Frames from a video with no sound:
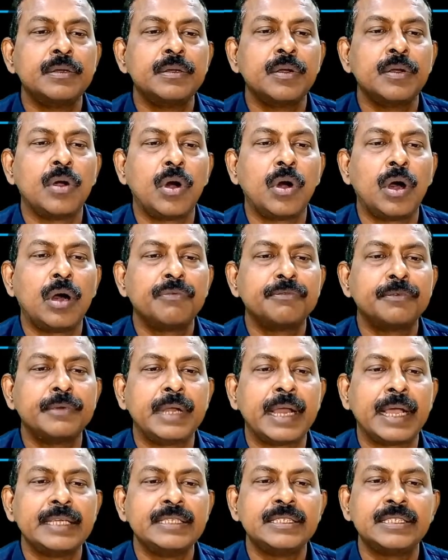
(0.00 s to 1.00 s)
of
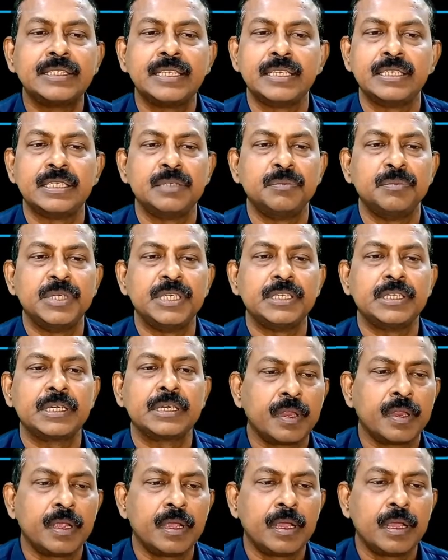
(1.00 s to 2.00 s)
9 centimeter.
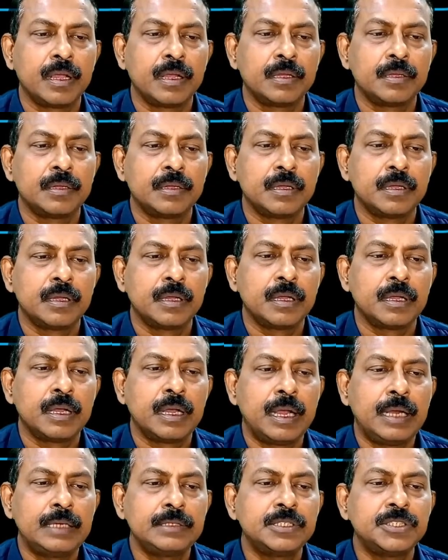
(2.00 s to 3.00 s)

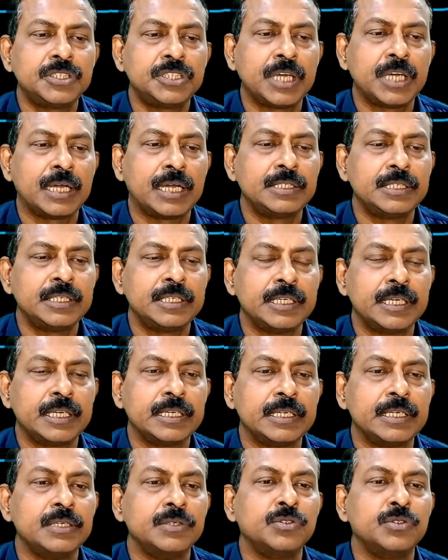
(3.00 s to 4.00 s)
And the charge here
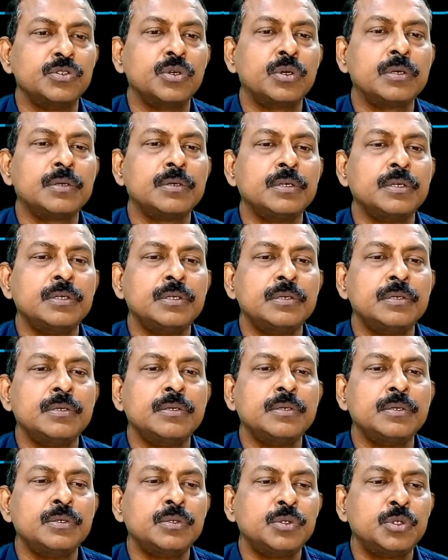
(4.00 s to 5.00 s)
is your
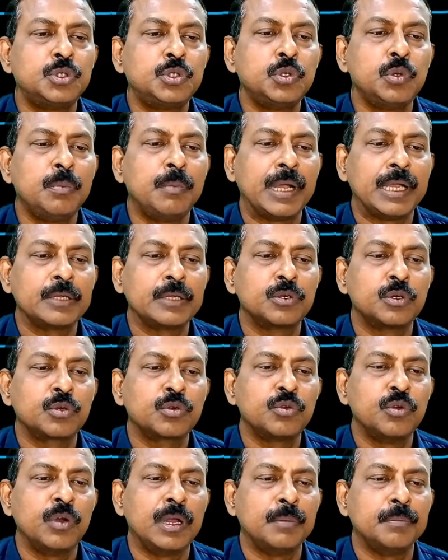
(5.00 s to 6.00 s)
2
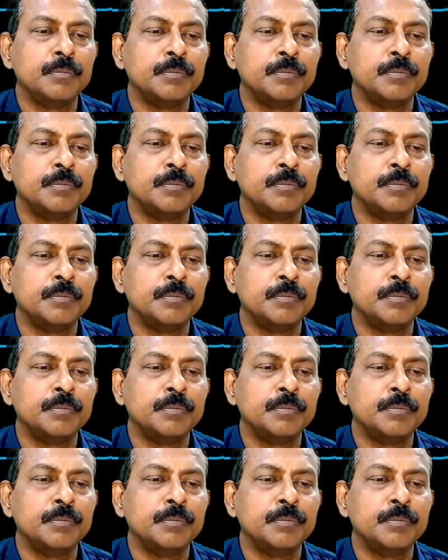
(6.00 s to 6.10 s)
microcoulomb.